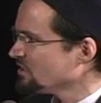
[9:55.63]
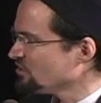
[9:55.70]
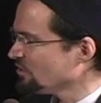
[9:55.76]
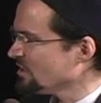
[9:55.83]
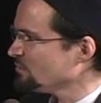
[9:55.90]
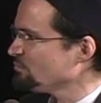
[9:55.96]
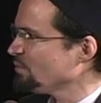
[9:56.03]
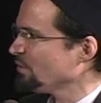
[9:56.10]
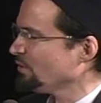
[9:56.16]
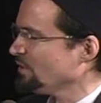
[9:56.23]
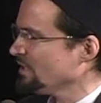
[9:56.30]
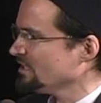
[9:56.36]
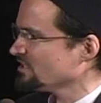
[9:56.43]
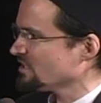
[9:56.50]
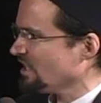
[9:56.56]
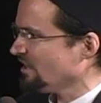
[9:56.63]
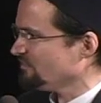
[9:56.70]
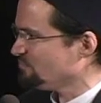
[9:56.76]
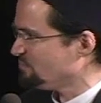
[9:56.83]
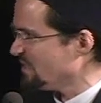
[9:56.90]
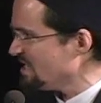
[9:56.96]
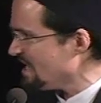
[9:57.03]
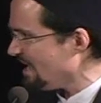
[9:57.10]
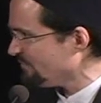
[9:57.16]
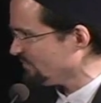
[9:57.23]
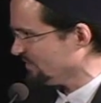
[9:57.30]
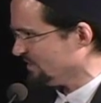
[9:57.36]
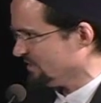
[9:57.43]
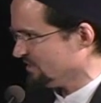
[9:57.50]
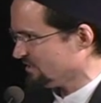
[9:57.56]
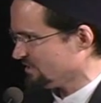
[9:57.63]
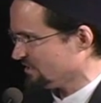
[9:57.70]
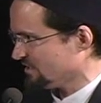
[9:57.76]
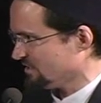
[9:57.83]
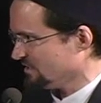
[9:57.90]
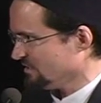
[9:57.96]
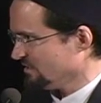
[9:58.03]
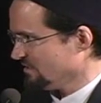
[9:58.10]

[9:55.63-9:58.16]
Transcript: during periods of benevolence,